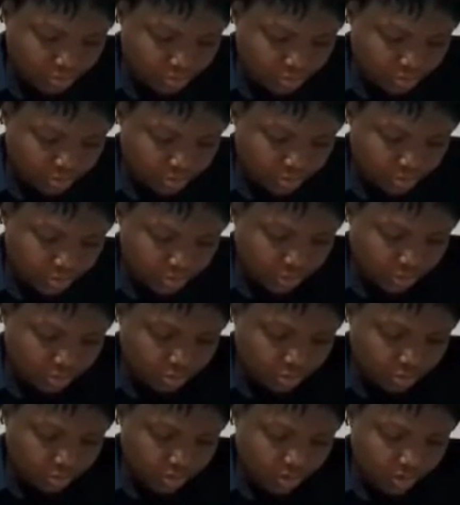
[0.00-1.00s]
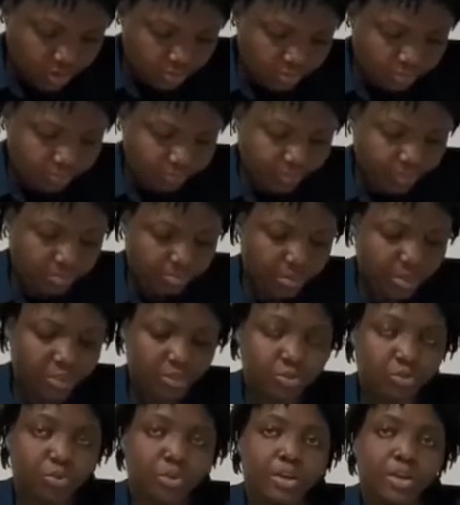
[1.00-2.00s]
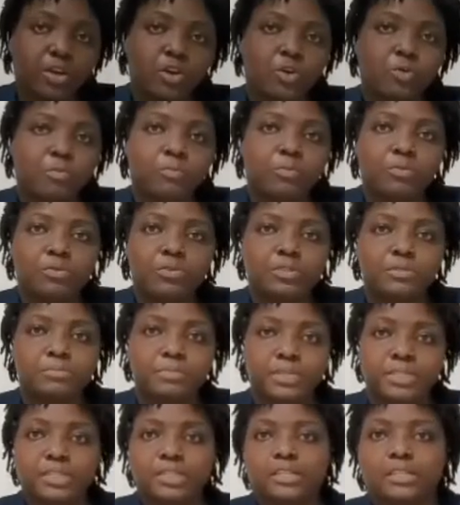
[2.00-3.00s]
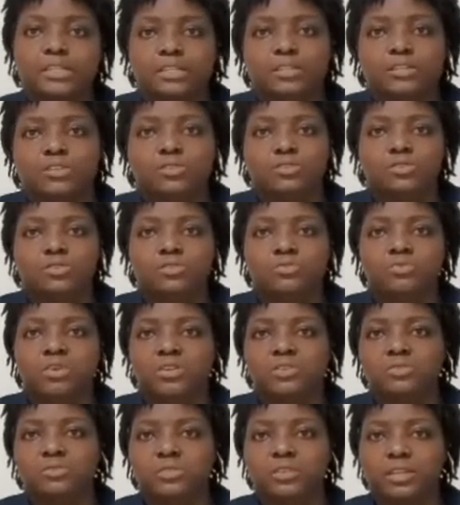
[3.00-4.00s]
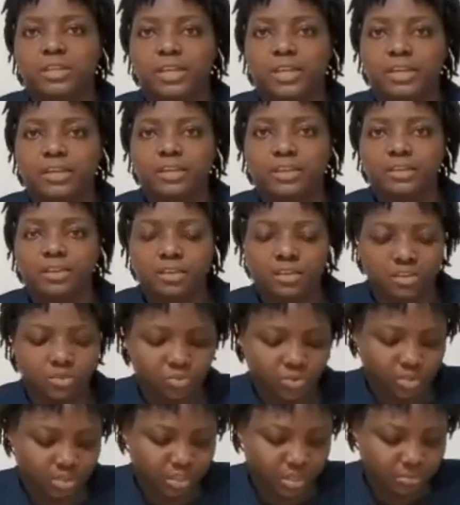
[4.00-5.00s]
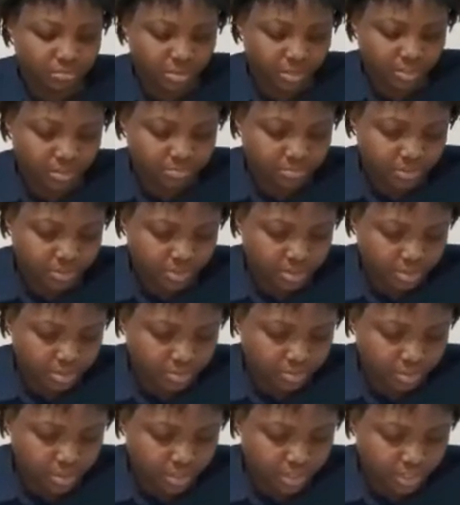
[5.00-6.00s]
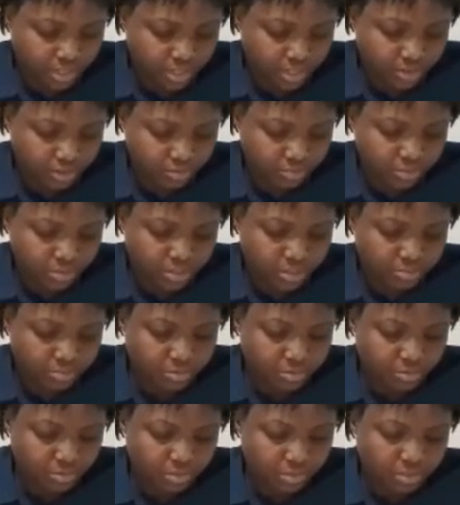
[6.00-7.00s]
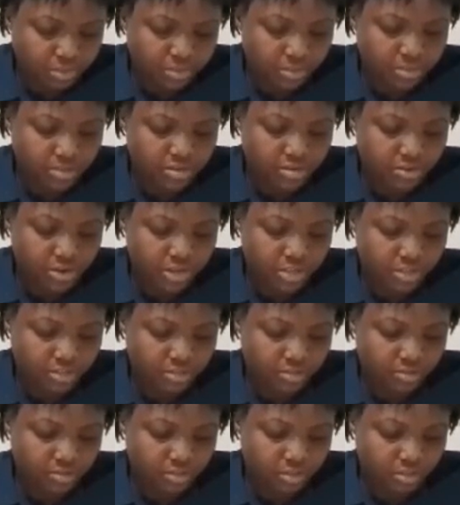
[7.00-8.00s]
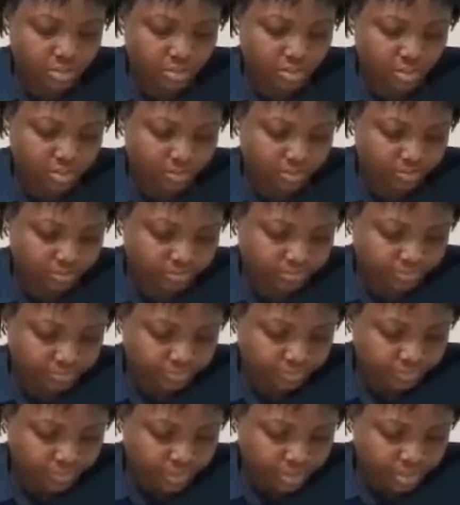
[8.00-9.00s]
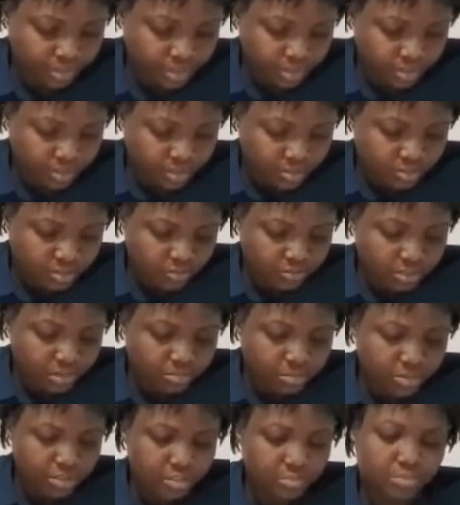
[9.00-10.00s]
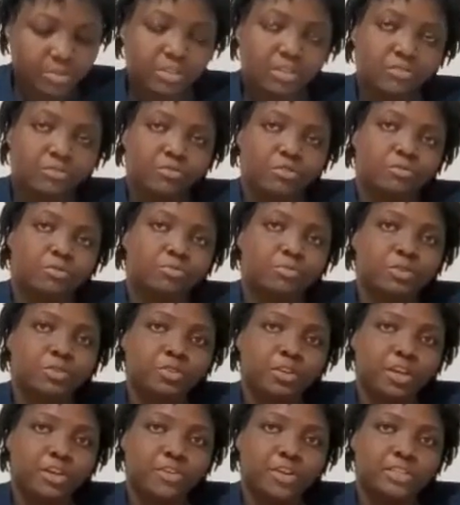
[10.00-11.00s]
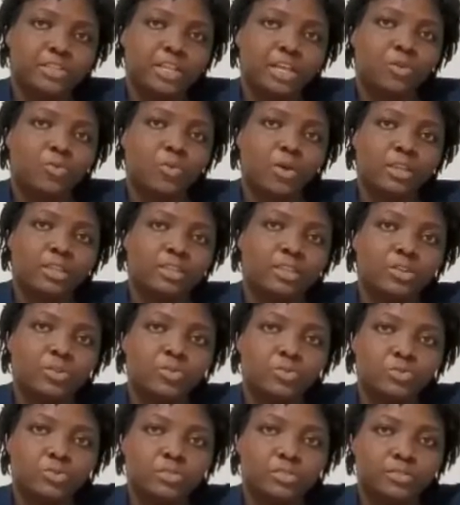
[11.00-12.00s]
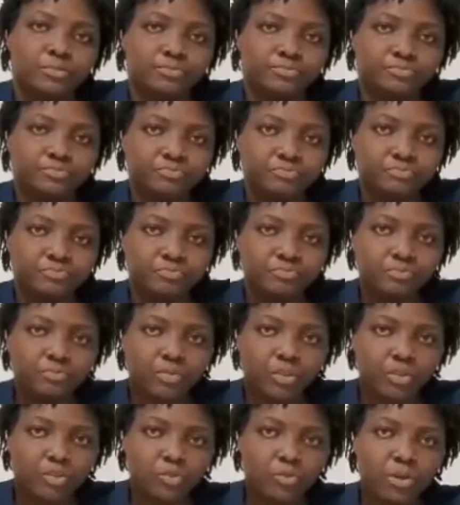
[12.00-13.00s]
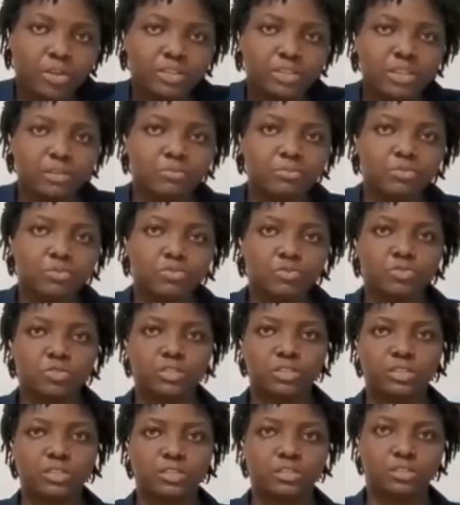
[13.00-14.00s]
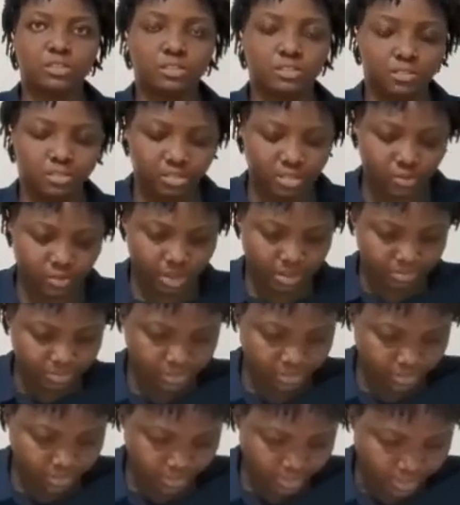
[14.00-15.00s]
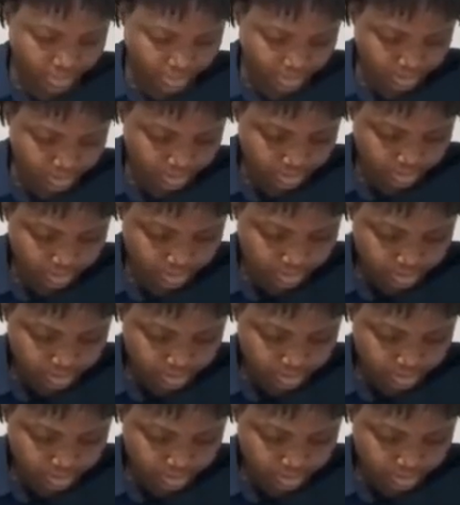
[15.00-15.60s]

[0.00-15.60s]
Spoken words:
secure medical help speedily. You don't want to delay when somebody presents with that kind of bleeding, because it's a serious condition. So if somebody is bleeding from special areas like the nose, you want them to sit the way I'm seated like this,